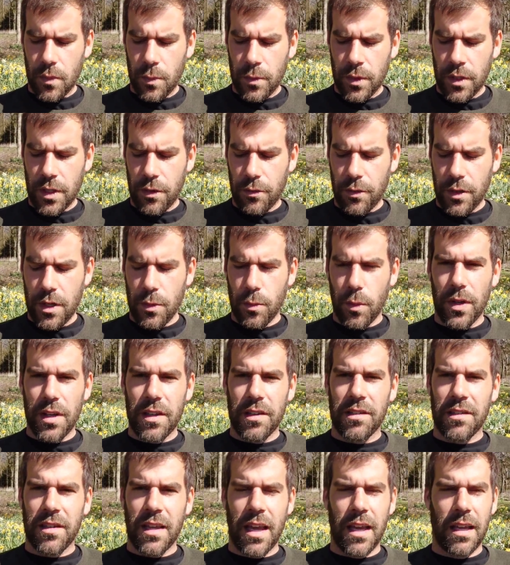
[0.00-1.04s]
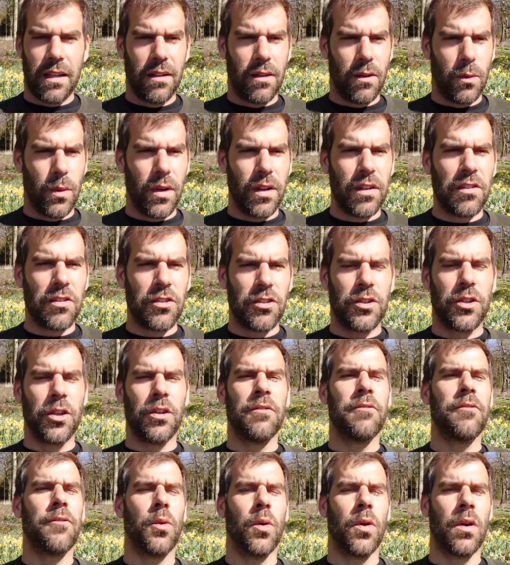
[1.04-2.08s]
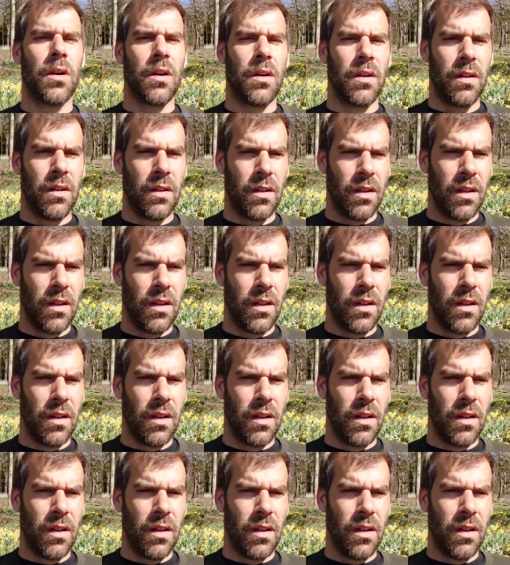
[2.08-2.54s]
when I read what he said or what he stood for,